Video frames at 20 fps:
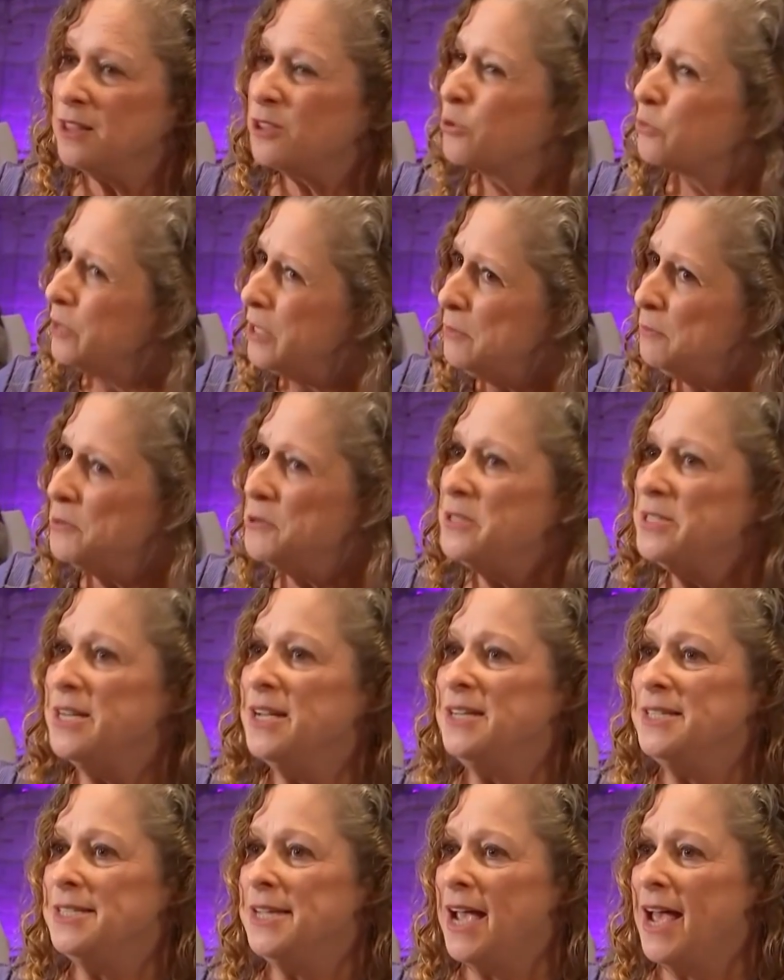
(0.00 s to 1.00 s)

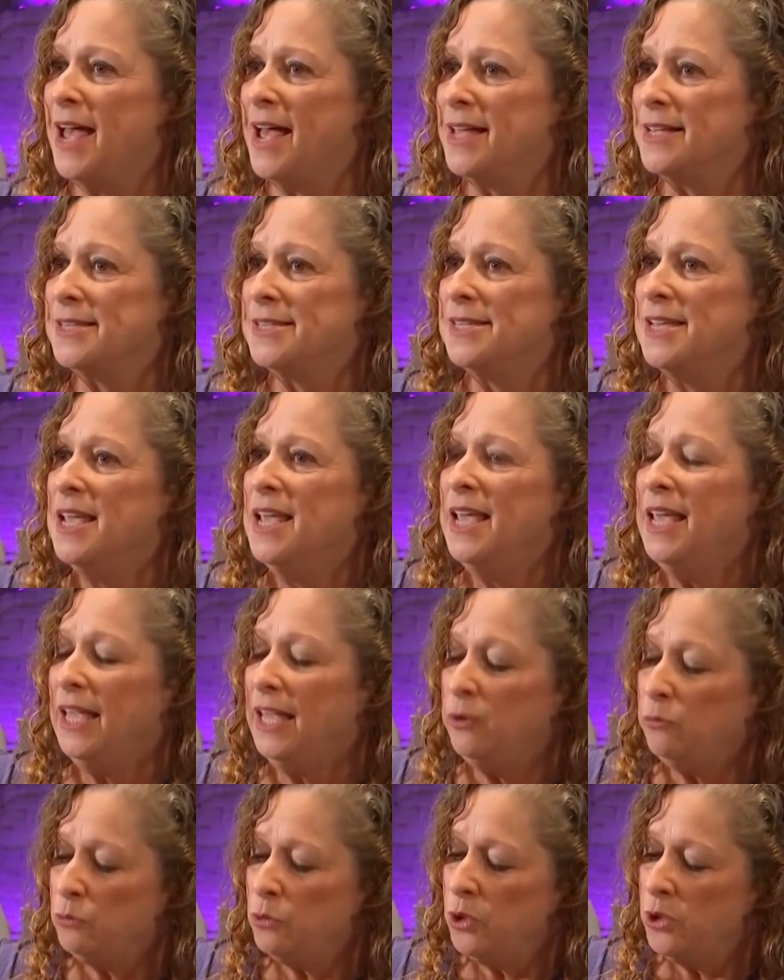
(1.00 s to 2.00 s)
3% tax,
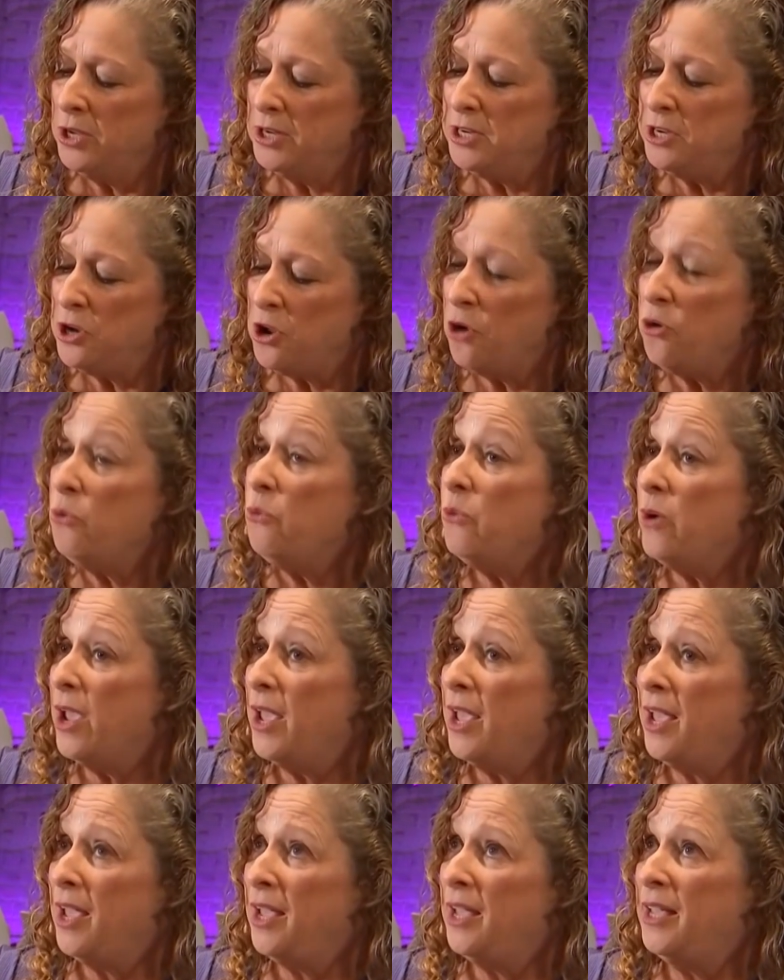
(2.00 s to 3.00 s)
it will in no
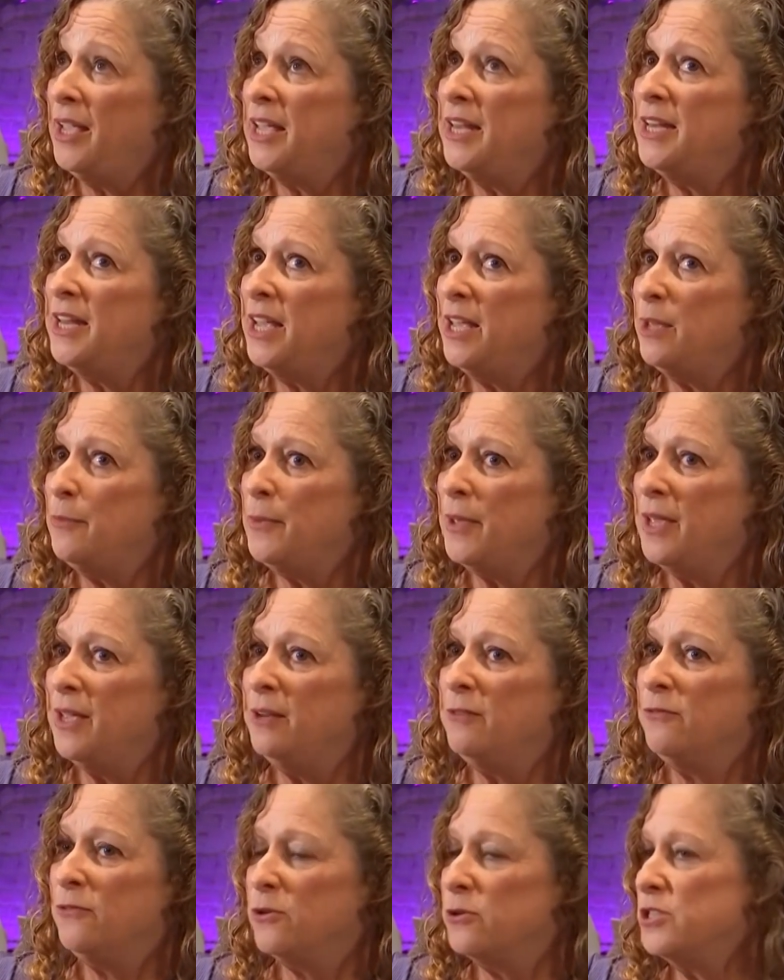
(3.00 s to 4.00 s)
way inhibit,